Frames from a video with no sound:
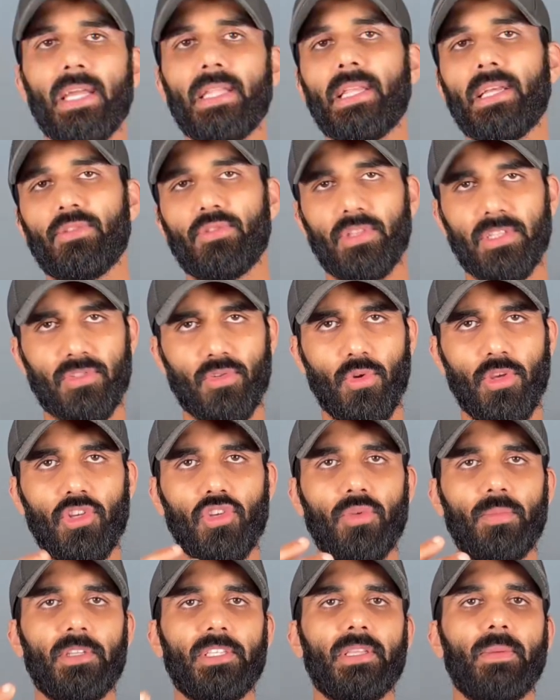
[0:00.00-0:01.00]
Now there's going
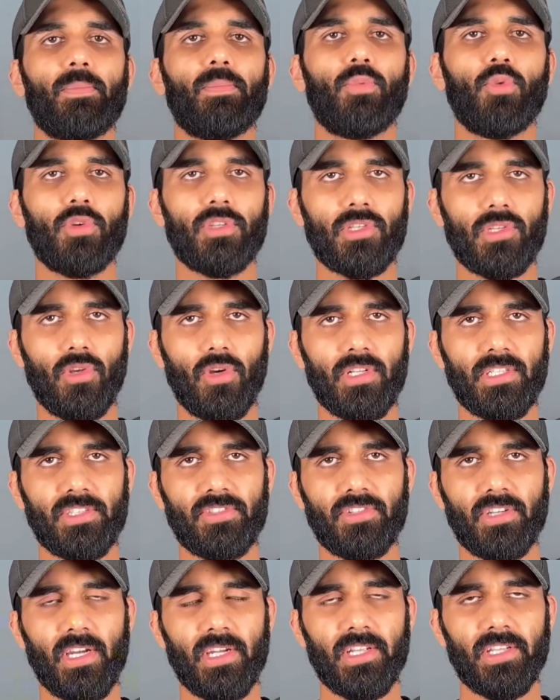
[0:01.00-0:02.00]
to be some post-launch
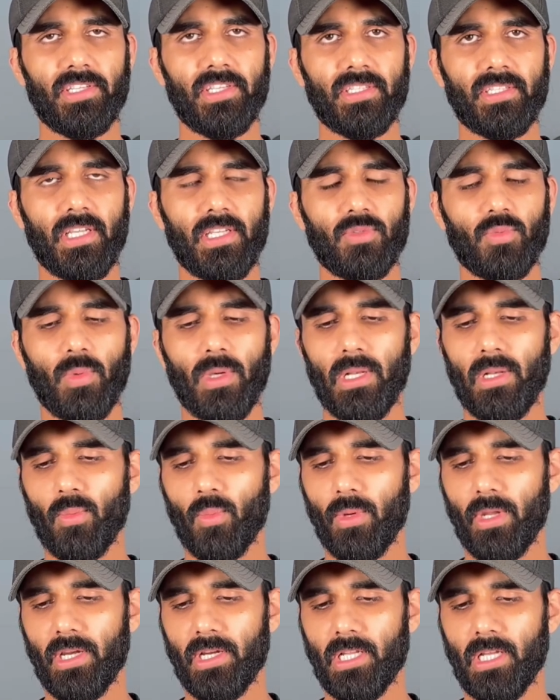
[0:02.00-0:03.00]
strategies as well
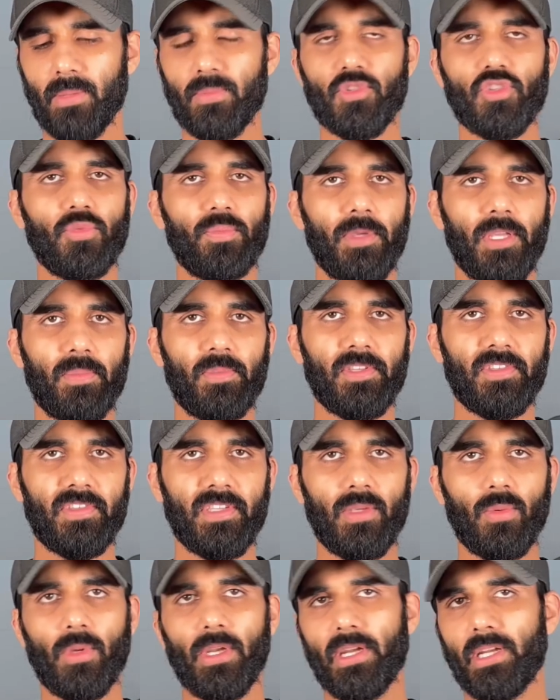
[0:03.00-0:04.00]
when it comes to
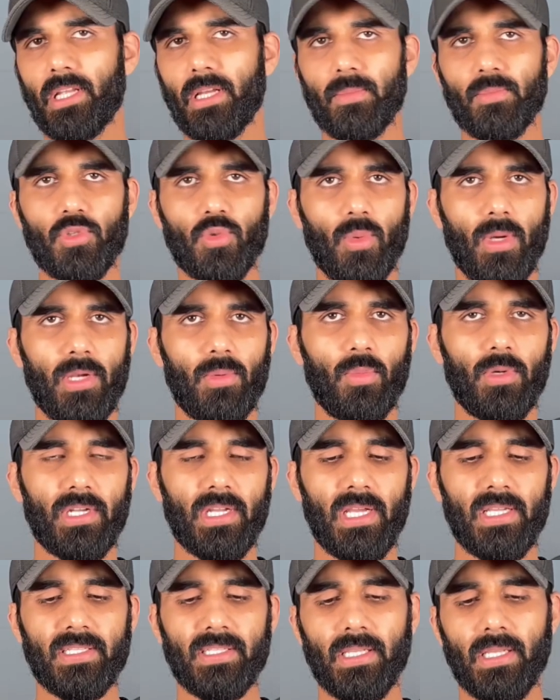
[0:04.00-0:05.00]
PPC, when it comes to
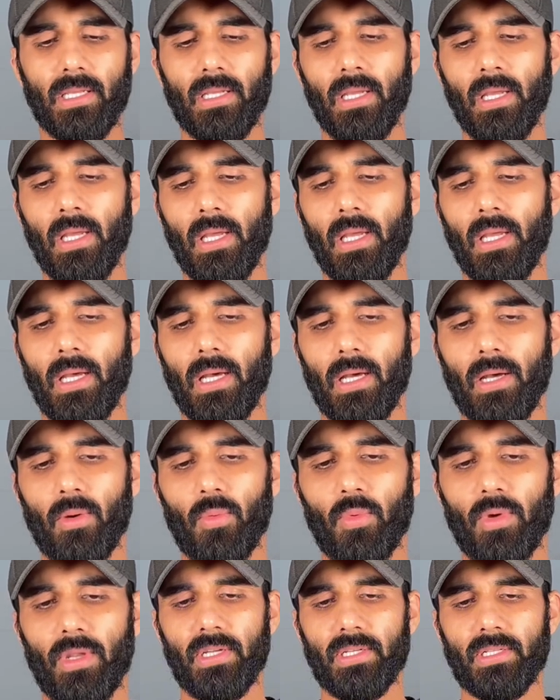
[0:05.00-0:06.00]
advertising,
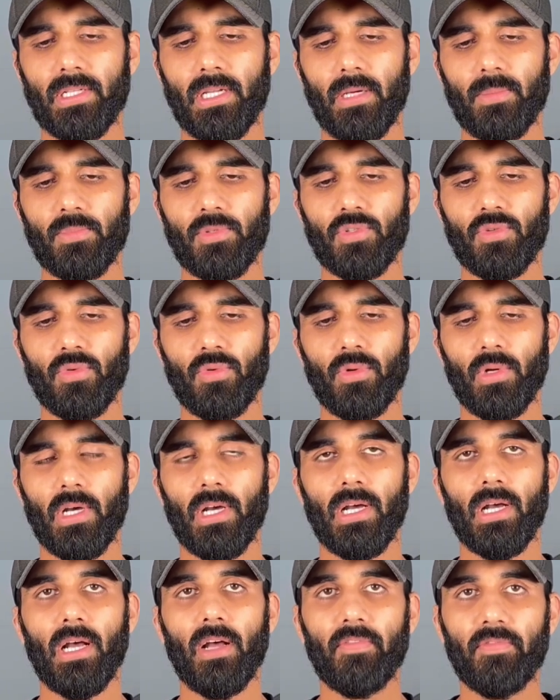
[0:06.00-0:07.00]
when comes to
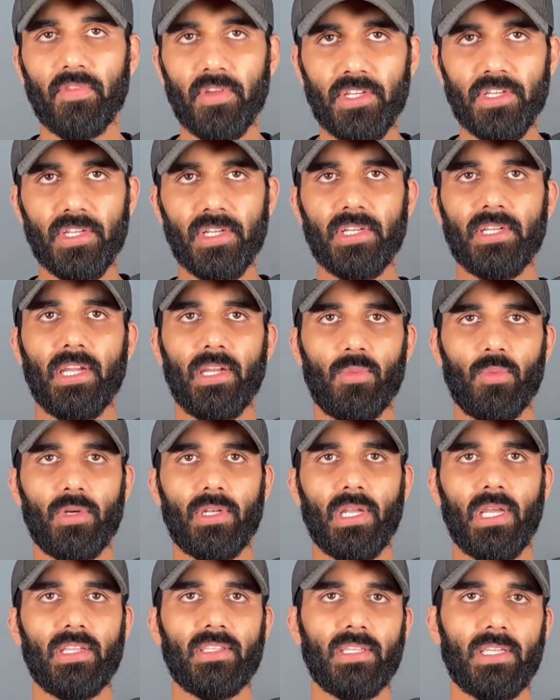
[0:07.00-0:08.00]
efficient
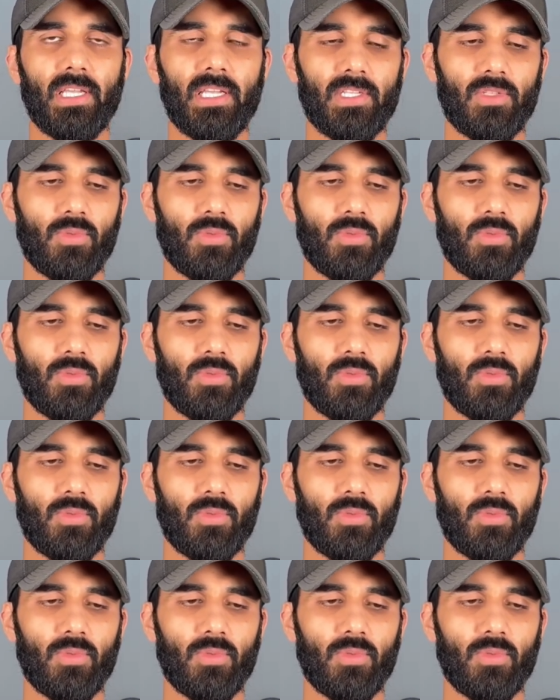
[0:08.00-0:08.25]
advertising as